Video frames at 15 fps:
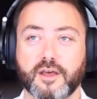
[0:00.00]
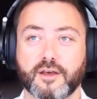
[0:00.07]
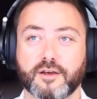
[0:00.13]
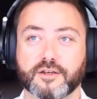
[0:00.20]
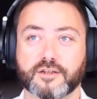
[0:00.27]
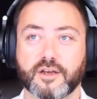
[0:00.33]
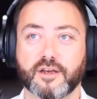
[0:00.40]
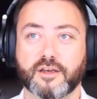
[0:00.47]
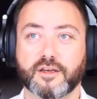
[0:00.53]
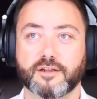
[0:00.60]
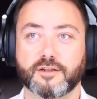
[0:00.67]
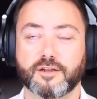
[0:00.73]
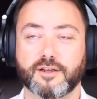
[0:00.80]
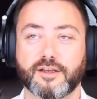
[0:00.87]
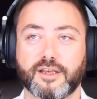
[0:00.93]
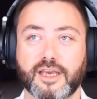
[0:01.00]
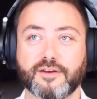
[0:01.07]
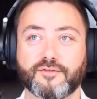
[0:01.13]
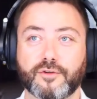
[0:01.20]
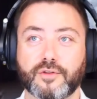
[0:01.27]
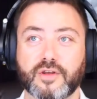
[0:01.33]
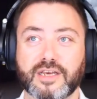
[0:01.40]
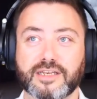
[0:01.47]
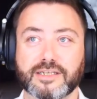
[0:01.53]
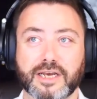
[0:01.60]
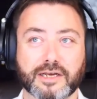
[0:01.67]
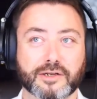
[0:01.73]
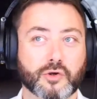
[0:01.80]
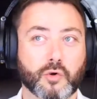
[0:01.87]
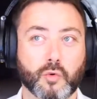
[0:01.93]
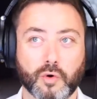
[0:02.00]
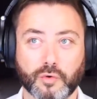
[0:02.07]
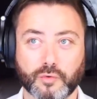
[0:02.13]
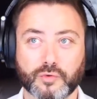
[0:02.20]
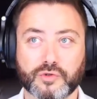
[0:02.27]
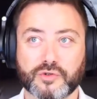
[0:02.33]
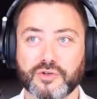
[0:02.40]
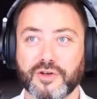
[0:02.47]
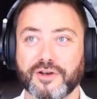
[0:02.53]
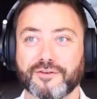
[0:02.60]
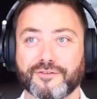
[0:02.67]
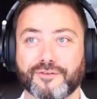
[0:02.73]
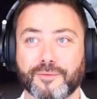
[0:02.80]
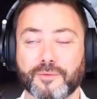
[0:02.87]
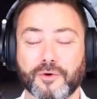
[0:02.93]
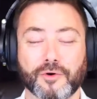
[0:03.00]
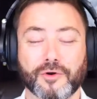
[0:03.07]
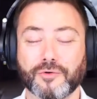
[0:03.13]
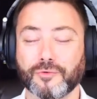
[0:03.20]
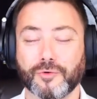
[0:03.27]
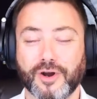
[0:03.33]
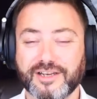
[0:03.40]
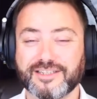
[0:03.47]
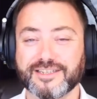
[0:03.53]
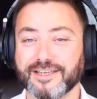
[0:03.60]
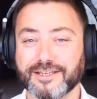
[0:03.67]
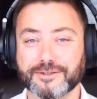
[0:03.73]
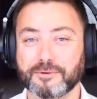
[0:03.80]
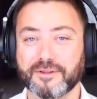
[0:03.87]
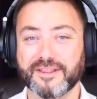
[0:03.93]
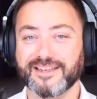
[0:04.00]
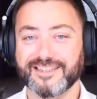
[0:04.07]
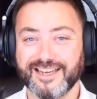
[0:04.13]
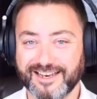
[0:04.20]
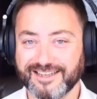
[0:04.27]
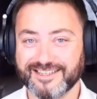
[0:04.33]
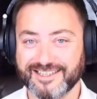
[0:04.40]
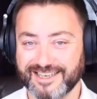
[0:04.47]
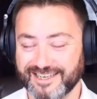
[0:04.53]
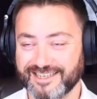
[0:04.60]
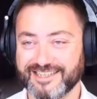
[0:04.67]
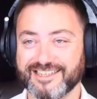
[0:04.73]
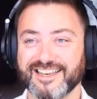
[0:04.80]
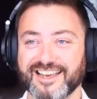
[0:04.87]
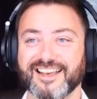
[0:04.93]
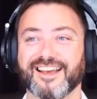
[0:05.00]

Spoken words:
because I can give you the exact quotes from their own writings where they tell us this.